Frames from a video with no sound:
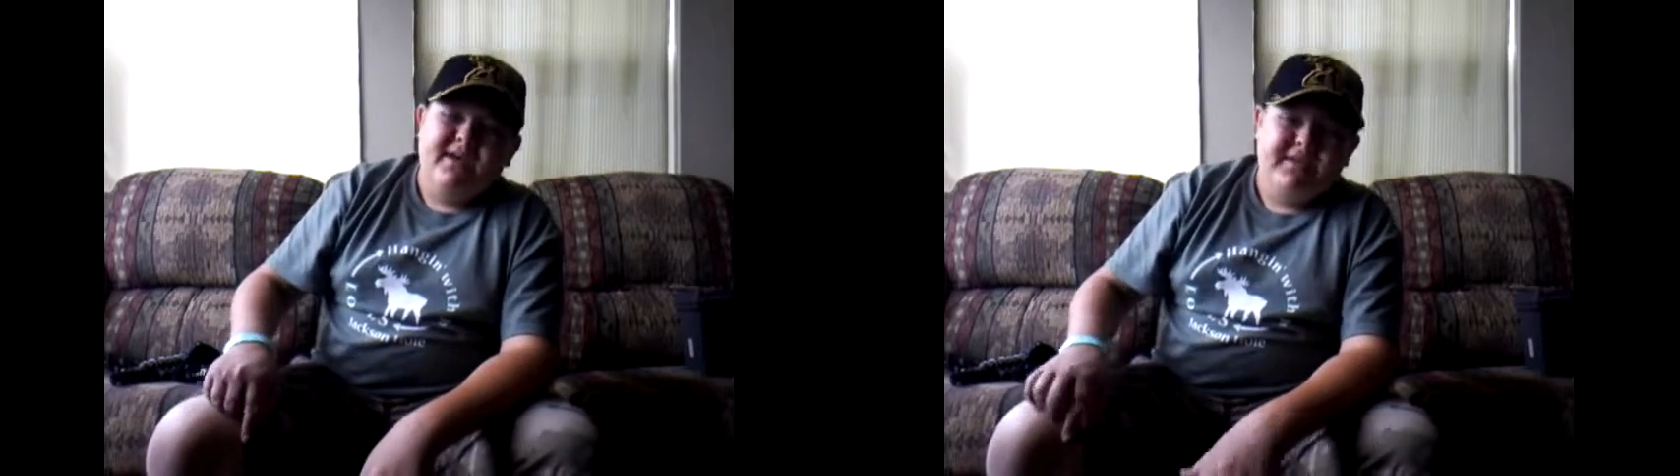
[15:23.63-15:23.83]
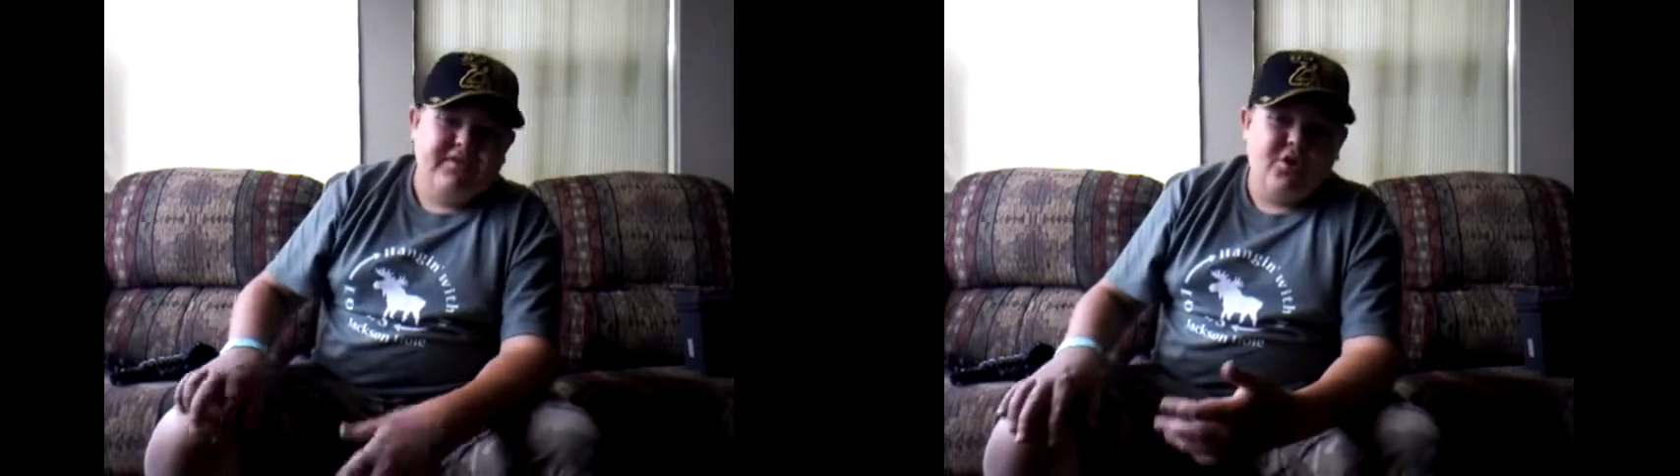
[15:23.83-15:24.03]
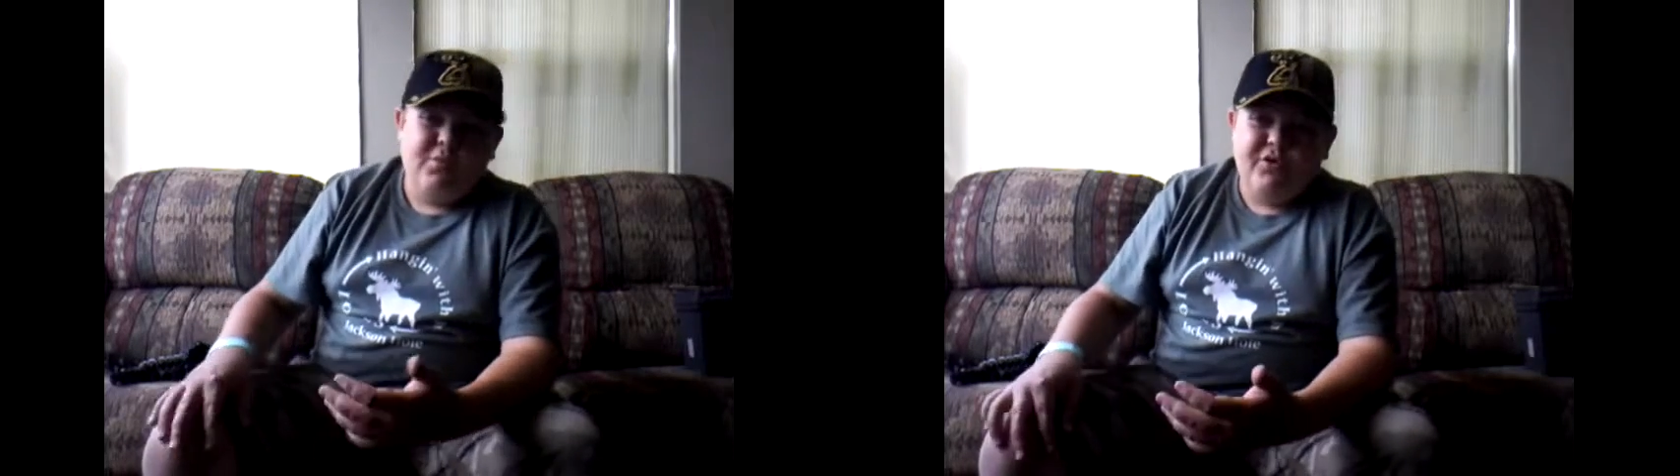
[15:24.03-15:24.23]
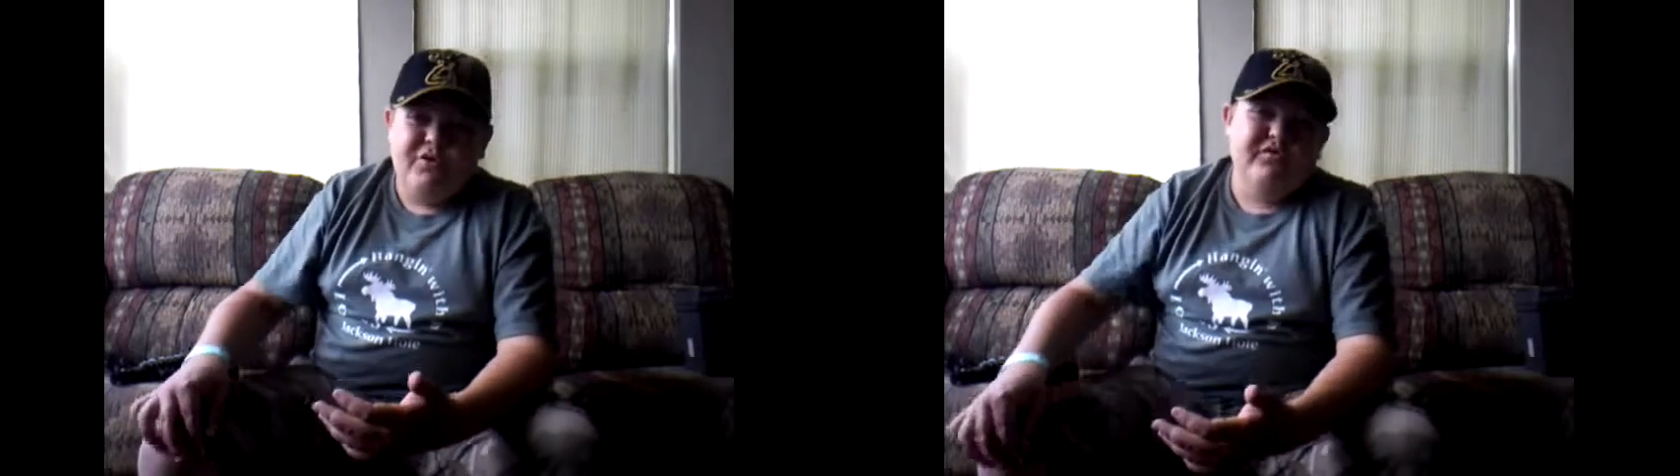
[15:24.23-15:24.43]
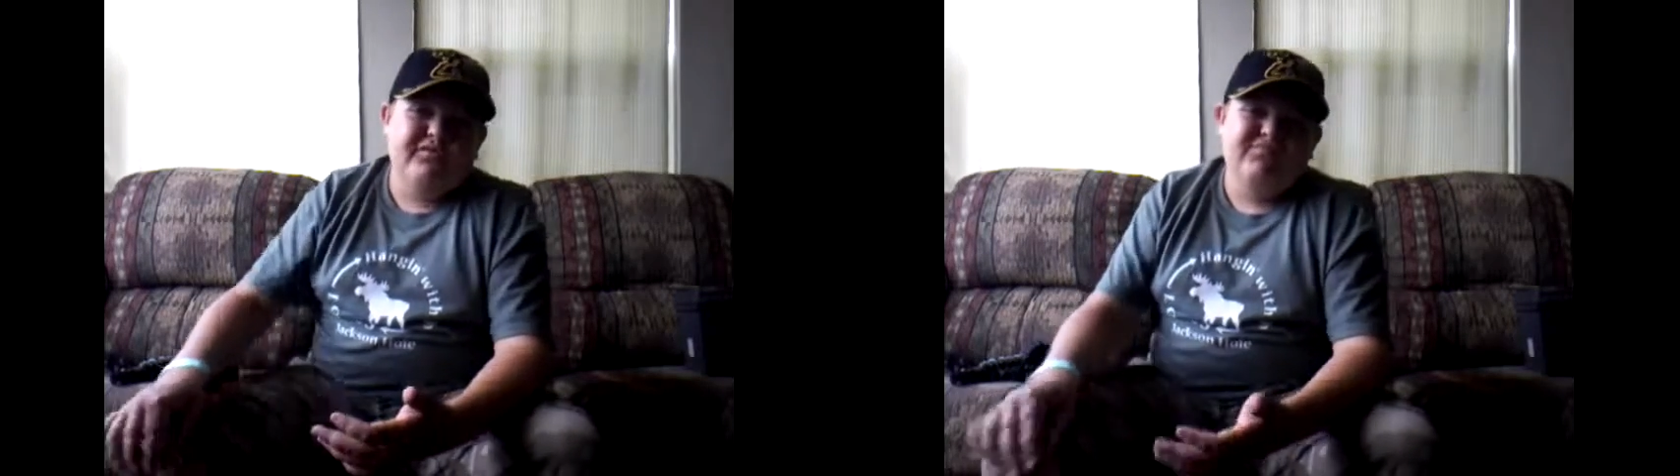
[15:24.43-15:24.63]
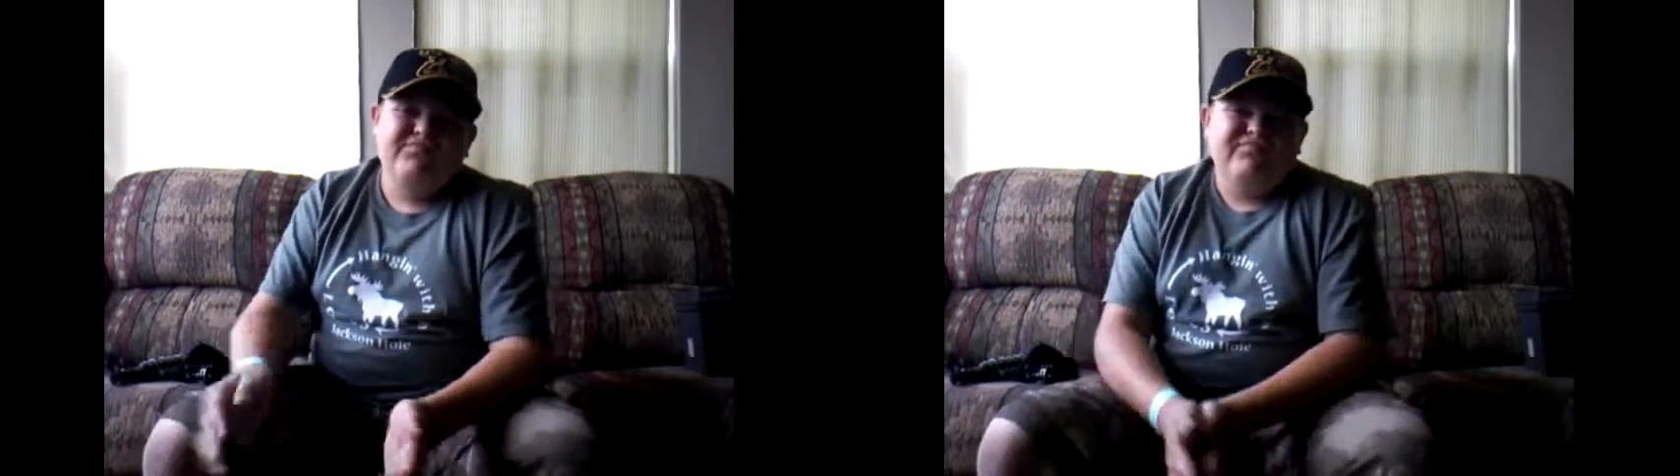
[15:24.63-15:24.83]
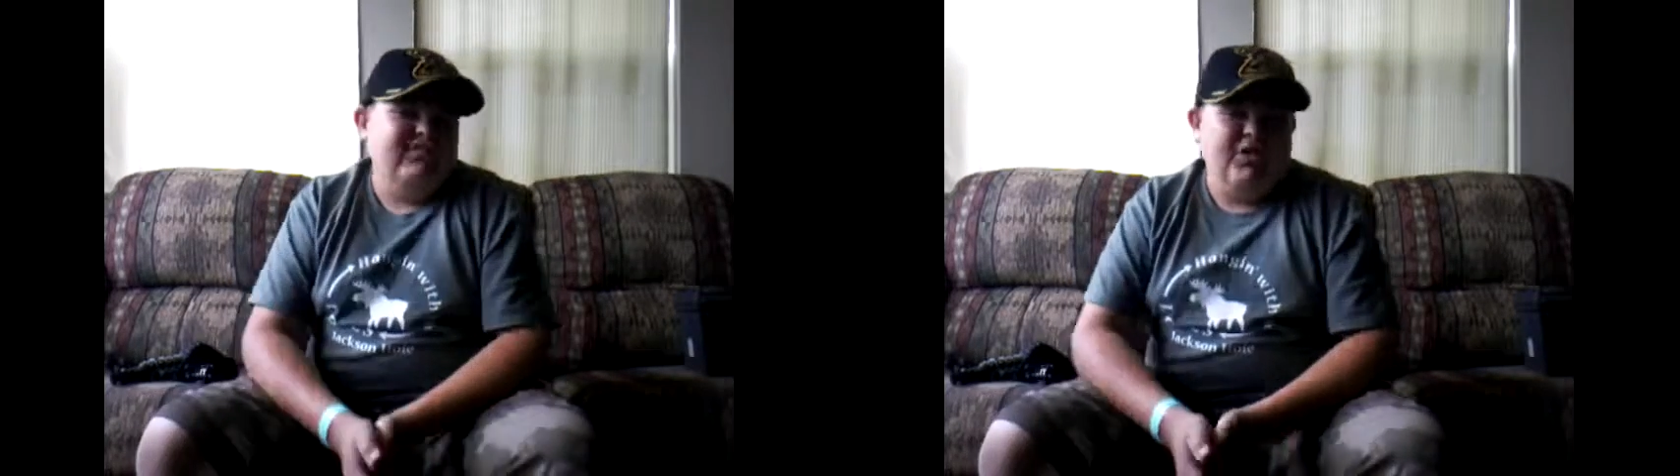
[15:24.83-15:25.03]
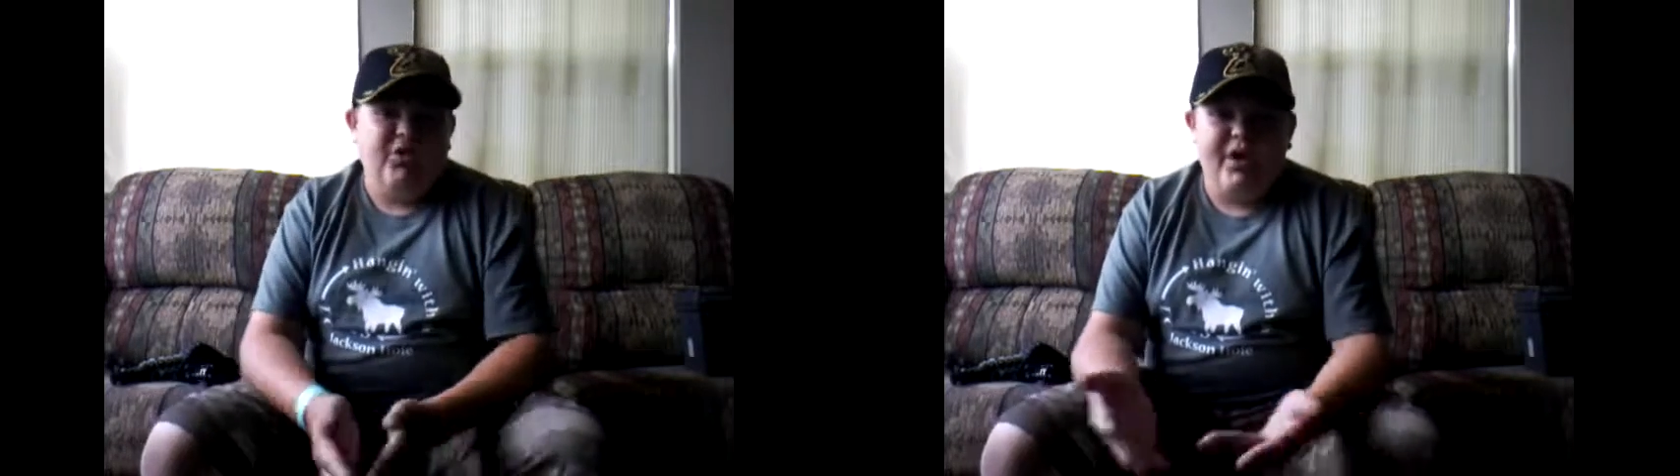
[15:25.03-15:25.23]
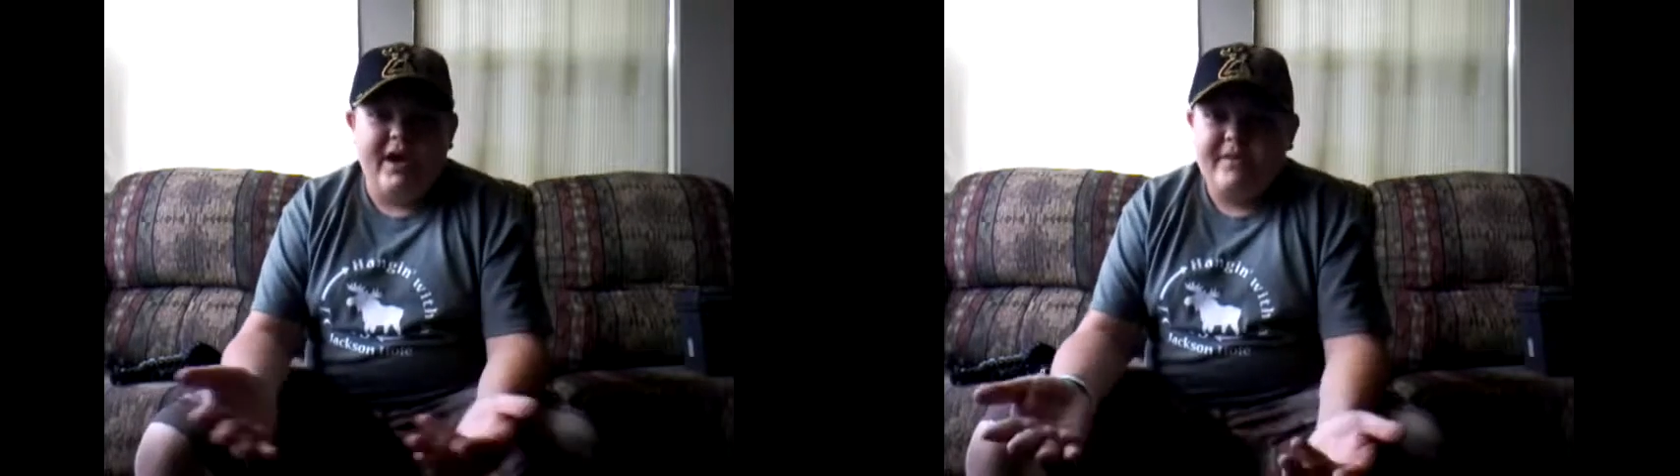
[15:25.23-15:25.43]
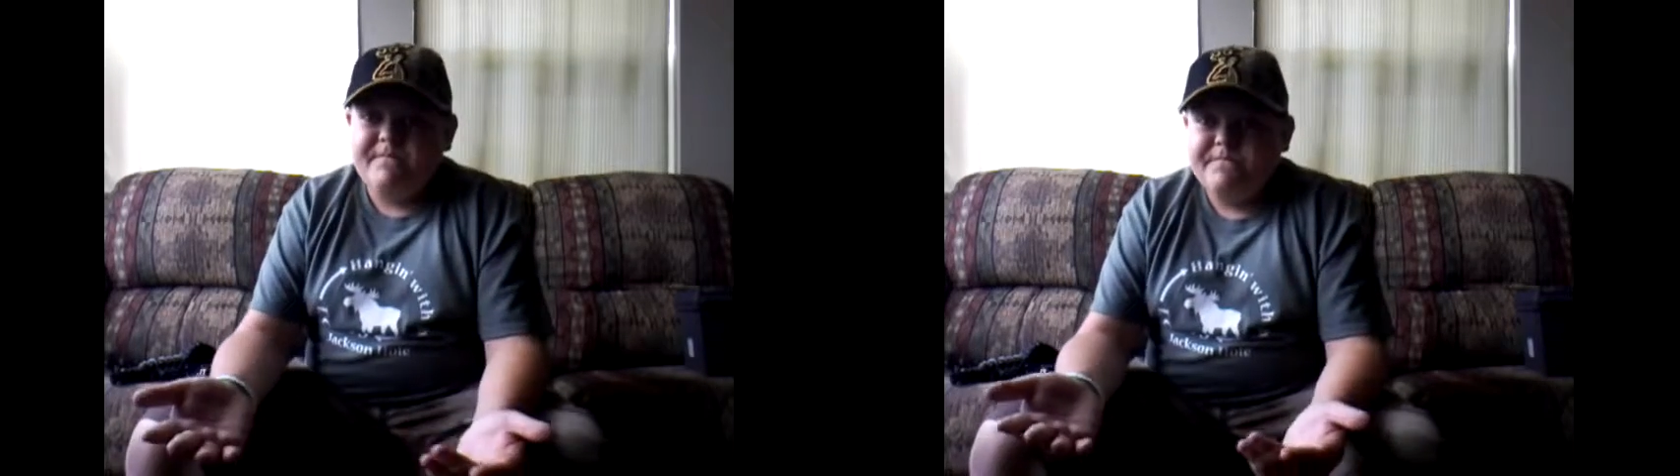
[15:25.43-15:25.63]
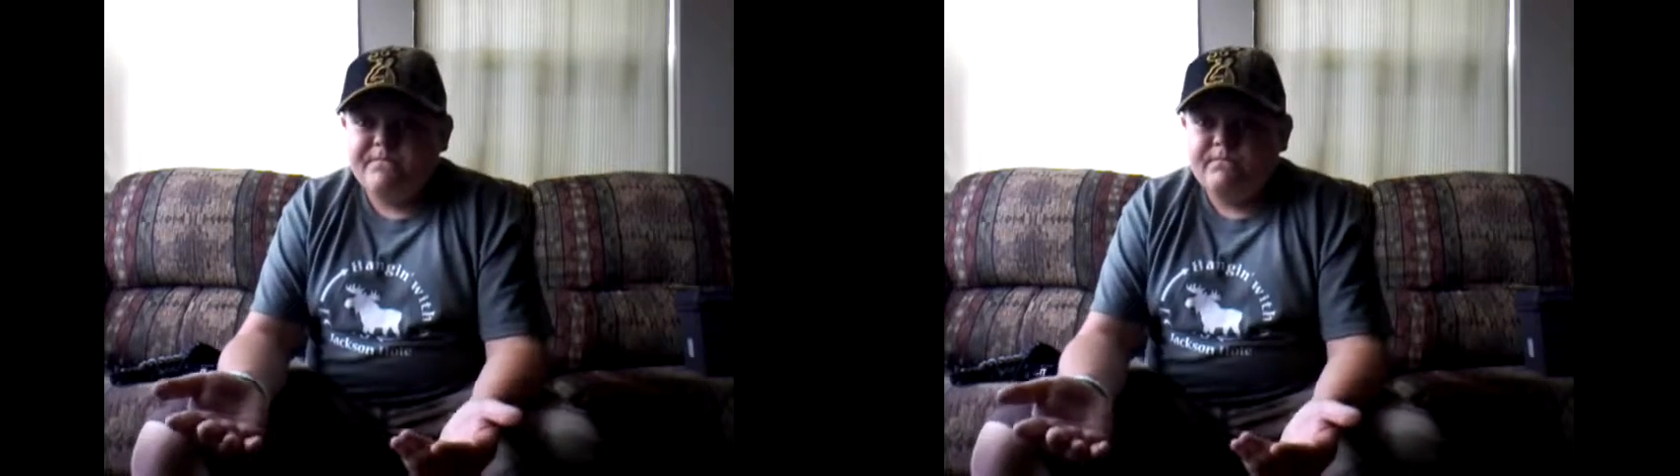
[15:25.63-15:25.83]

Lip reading: These GoPros, they're great,